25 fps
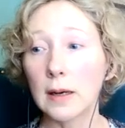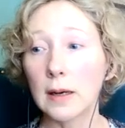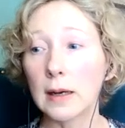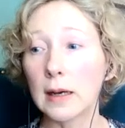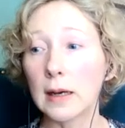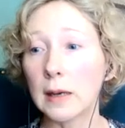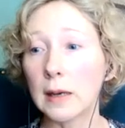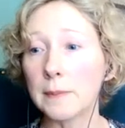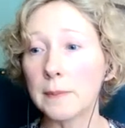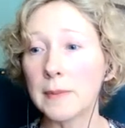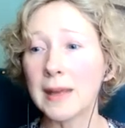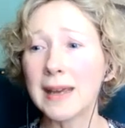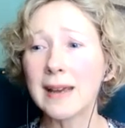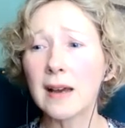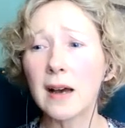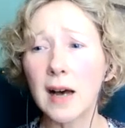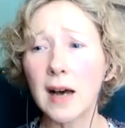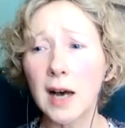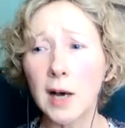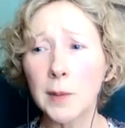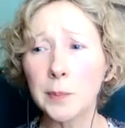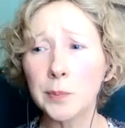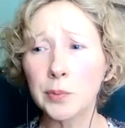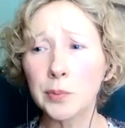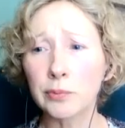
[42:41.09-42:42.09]
Um, they
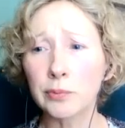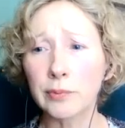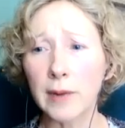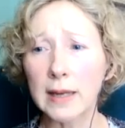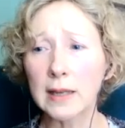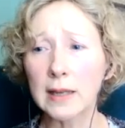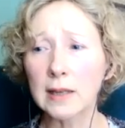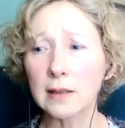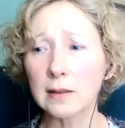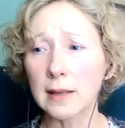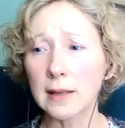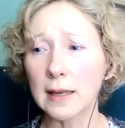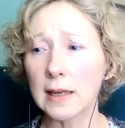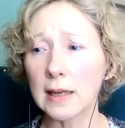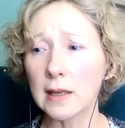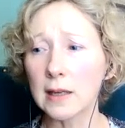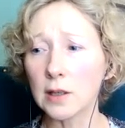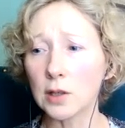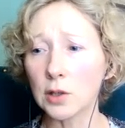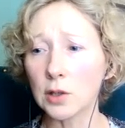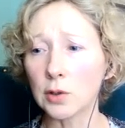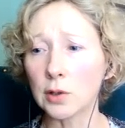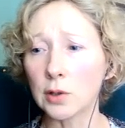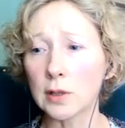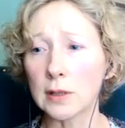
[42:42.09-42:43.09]
upregulate
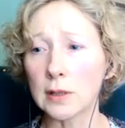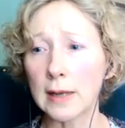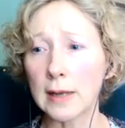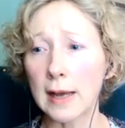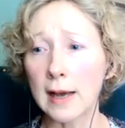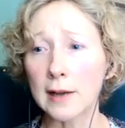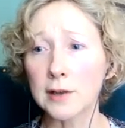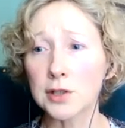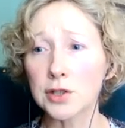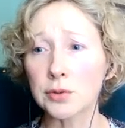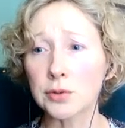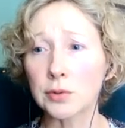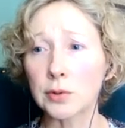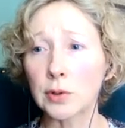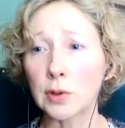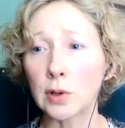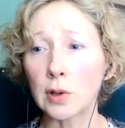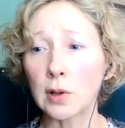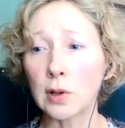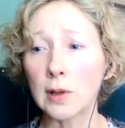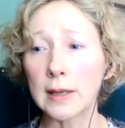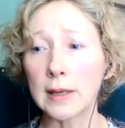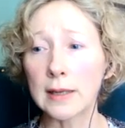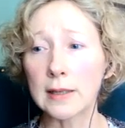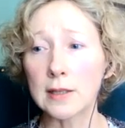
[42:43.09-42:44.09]
your
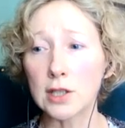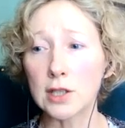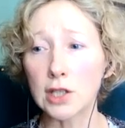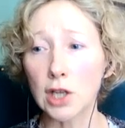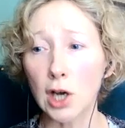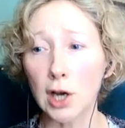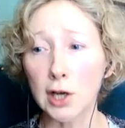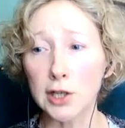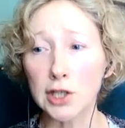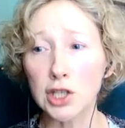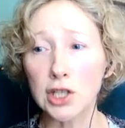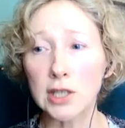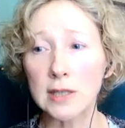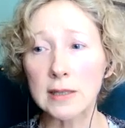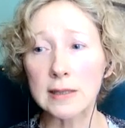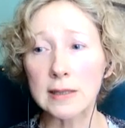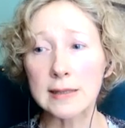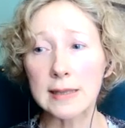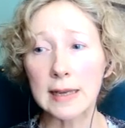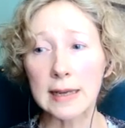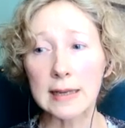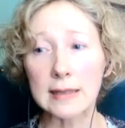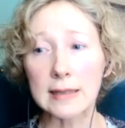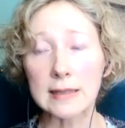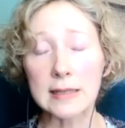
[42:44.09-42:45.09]
natural
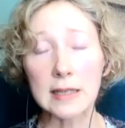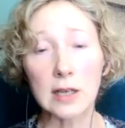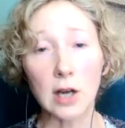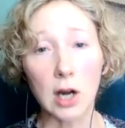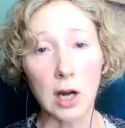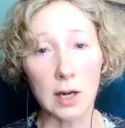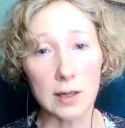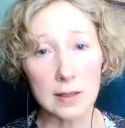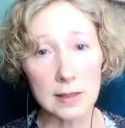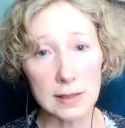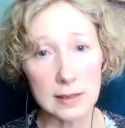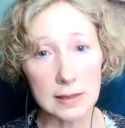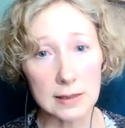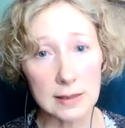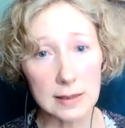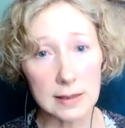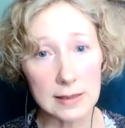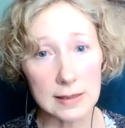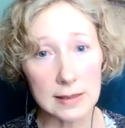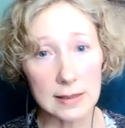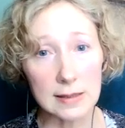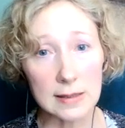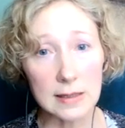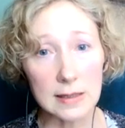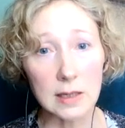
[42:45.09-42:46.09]
endogenous antioxidant
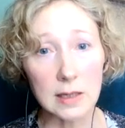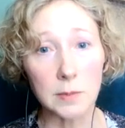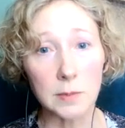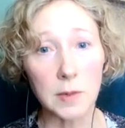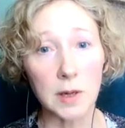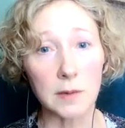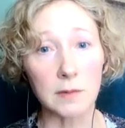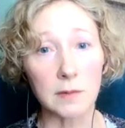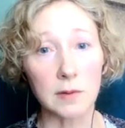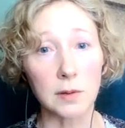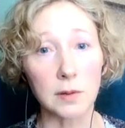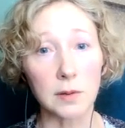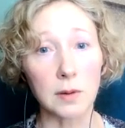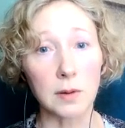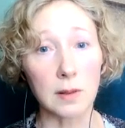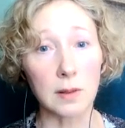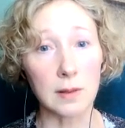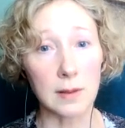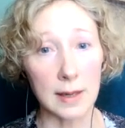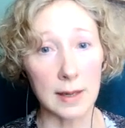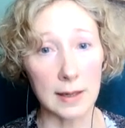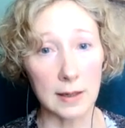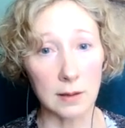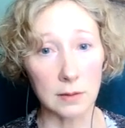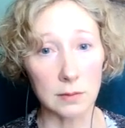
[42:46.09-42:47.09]
system of
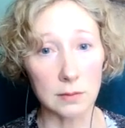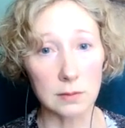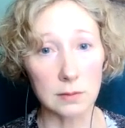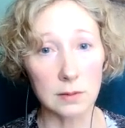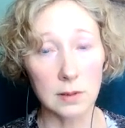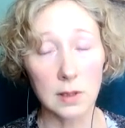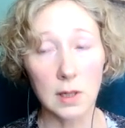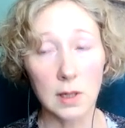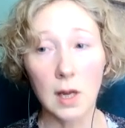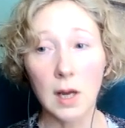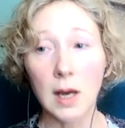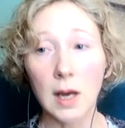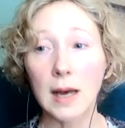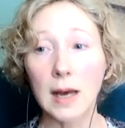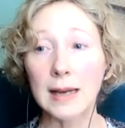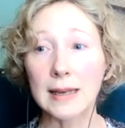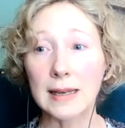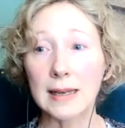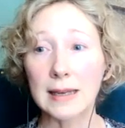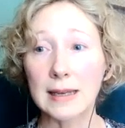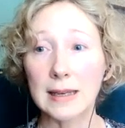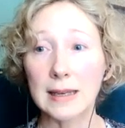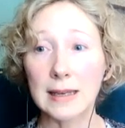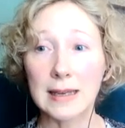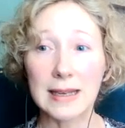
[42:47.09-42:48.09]
glutathione. Uh,
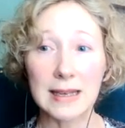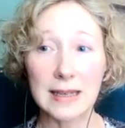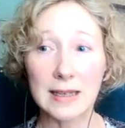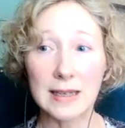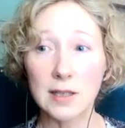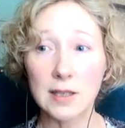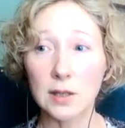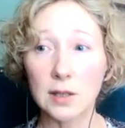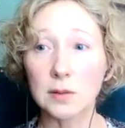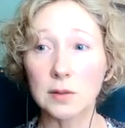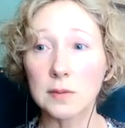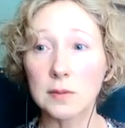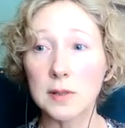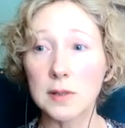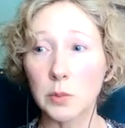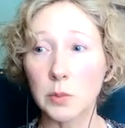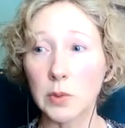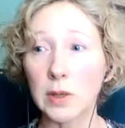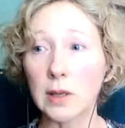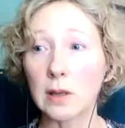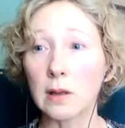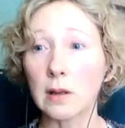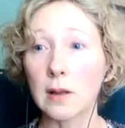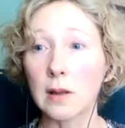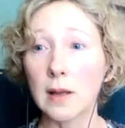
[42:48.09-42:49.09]
ketones
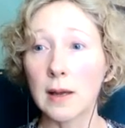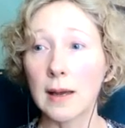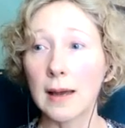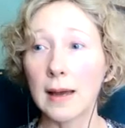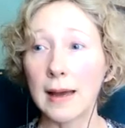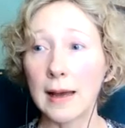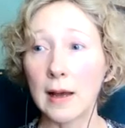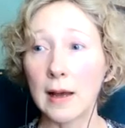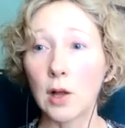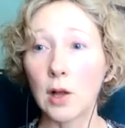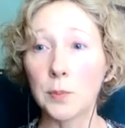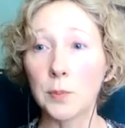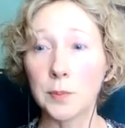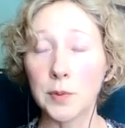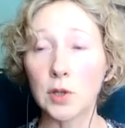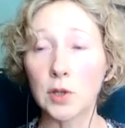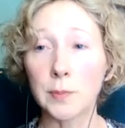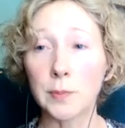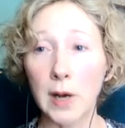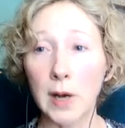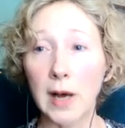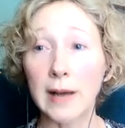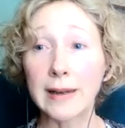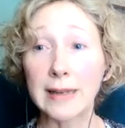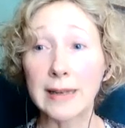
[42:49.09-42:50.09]
will help your
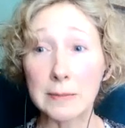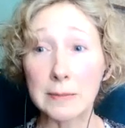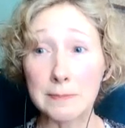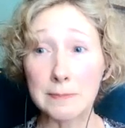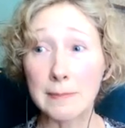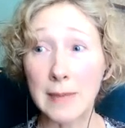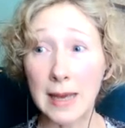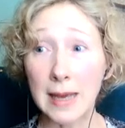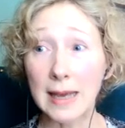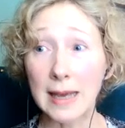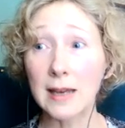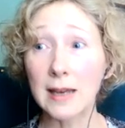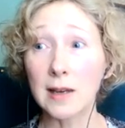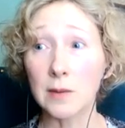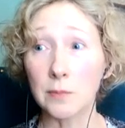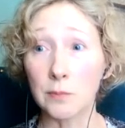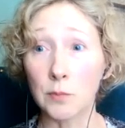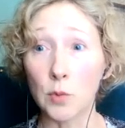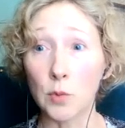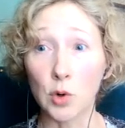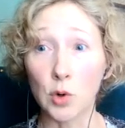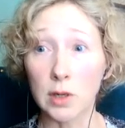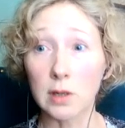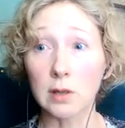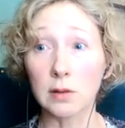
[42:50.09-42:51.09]
body make
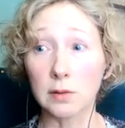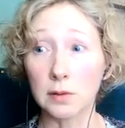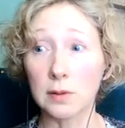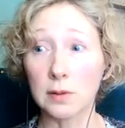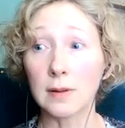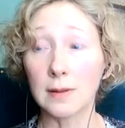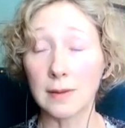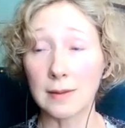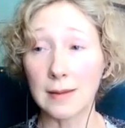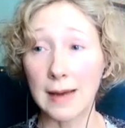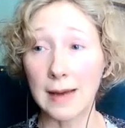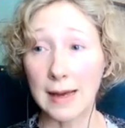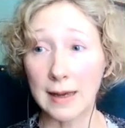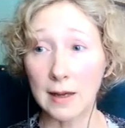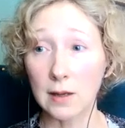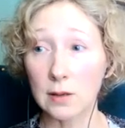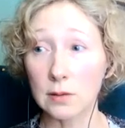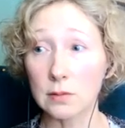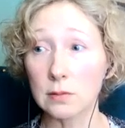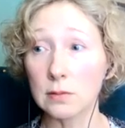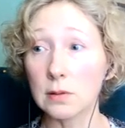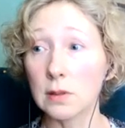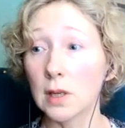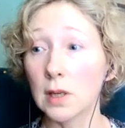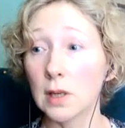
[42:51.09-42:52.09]
more
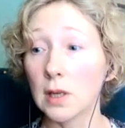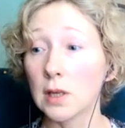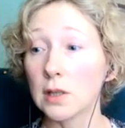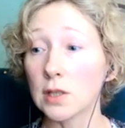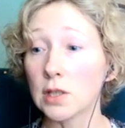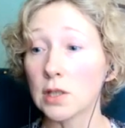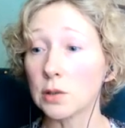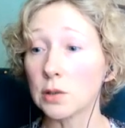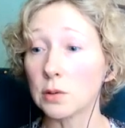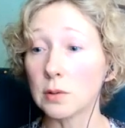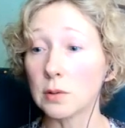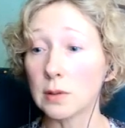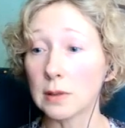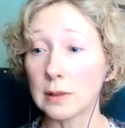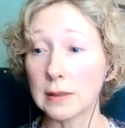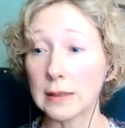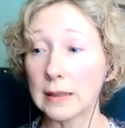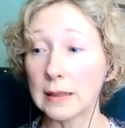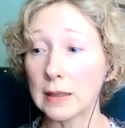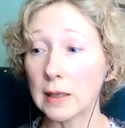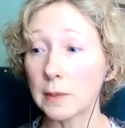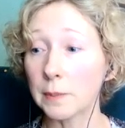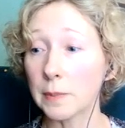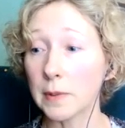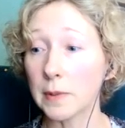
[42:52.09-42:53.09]
glutathione to
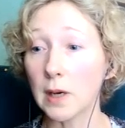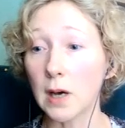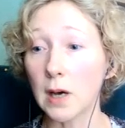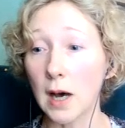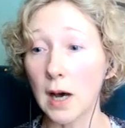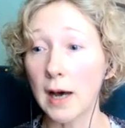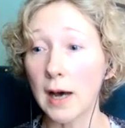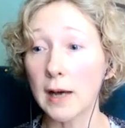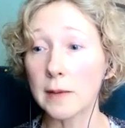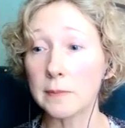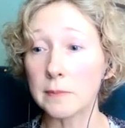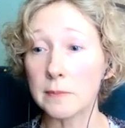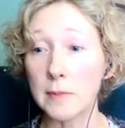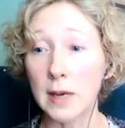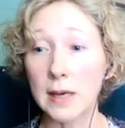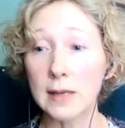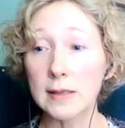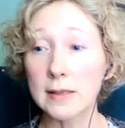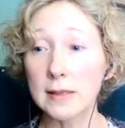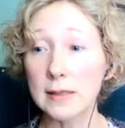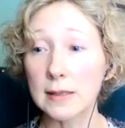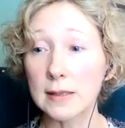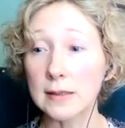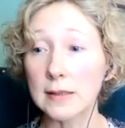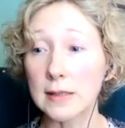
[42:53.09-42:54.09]
clean up the hot
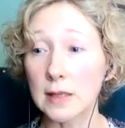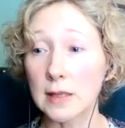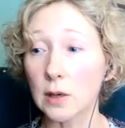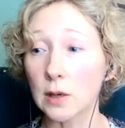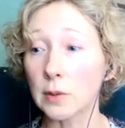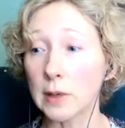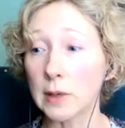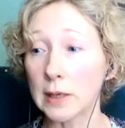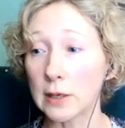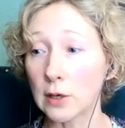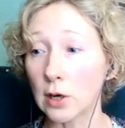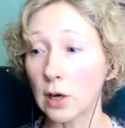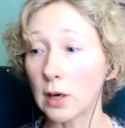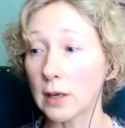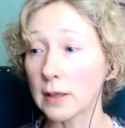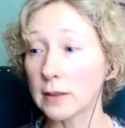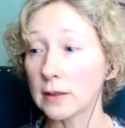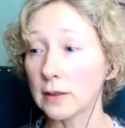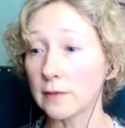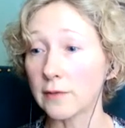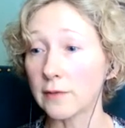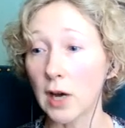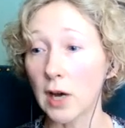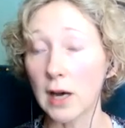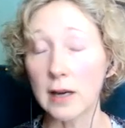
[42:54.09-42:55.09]
mess that's going
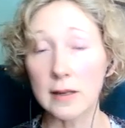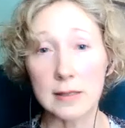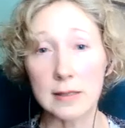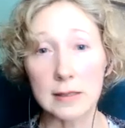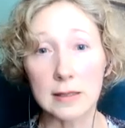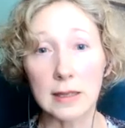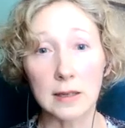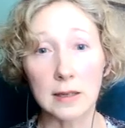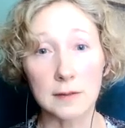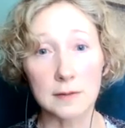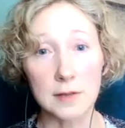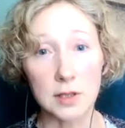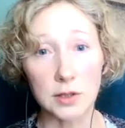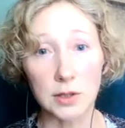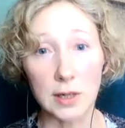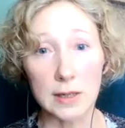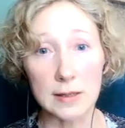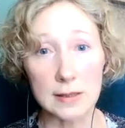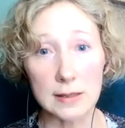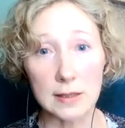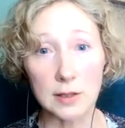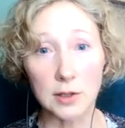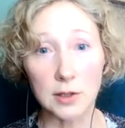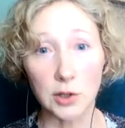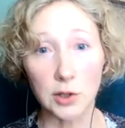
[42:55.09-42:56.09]
on of oxidative
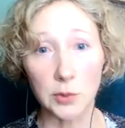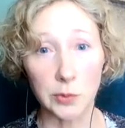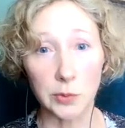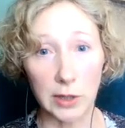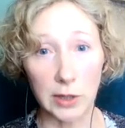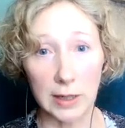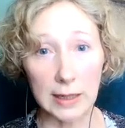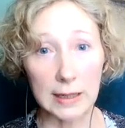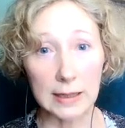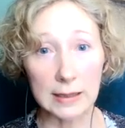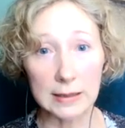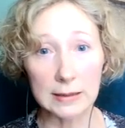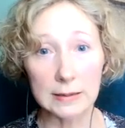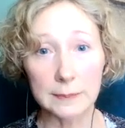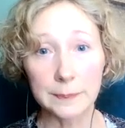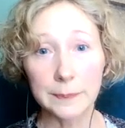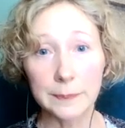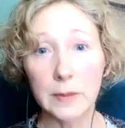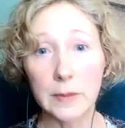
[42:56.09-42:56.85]
stress in your brain